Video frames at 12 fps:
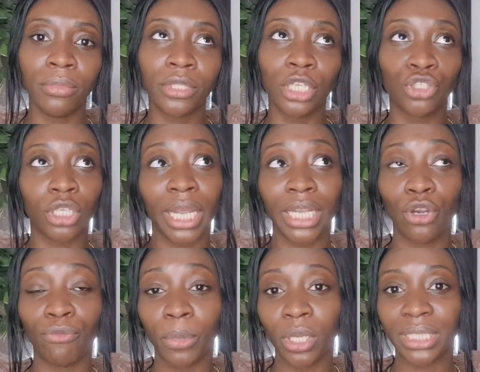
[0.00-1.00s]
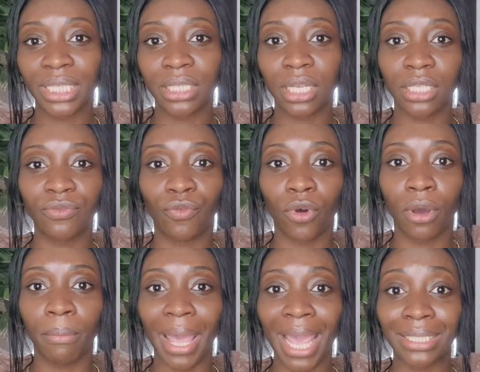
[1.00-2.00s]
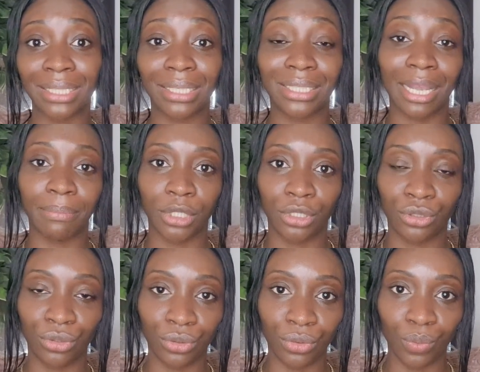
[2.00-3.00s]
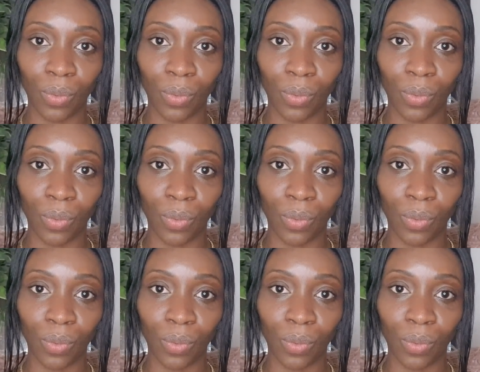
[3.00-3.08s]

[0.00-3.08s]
the journey of Moses starts from Exodus chapter 2,